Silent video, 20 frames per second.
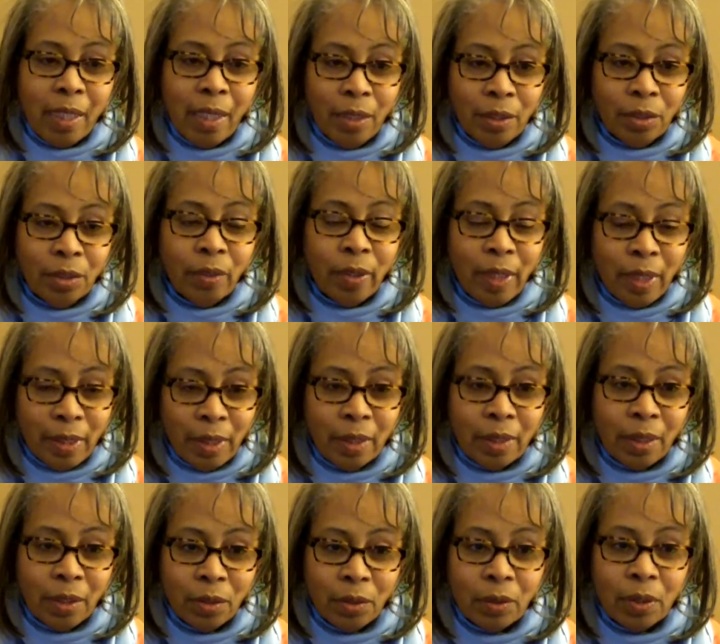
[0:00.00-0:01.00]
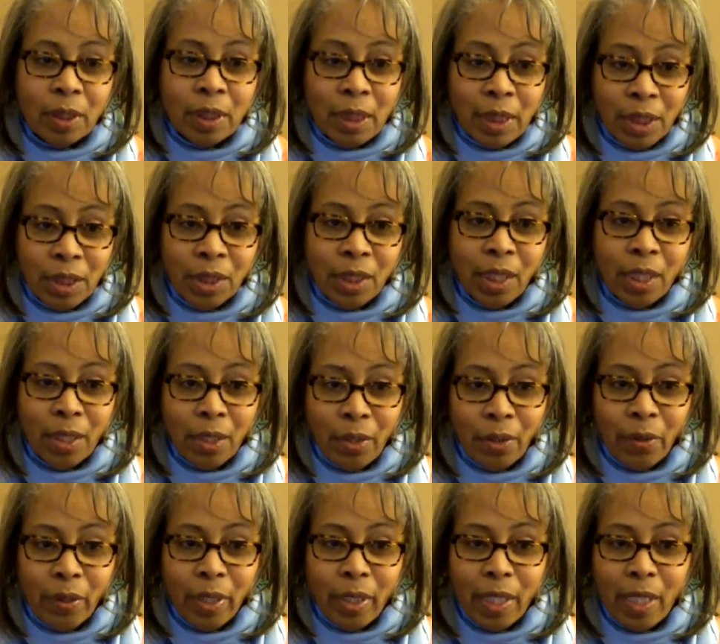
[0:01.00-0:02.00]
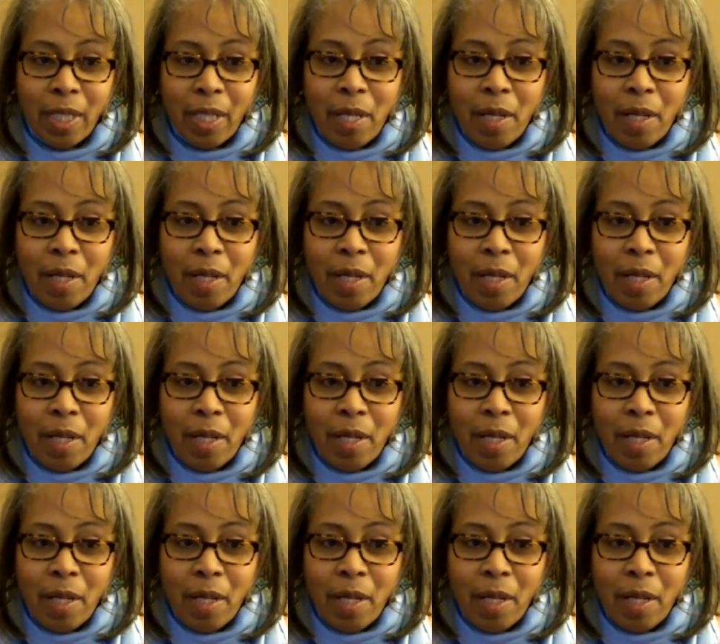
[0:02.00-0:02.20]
culture is central to teaching and learning,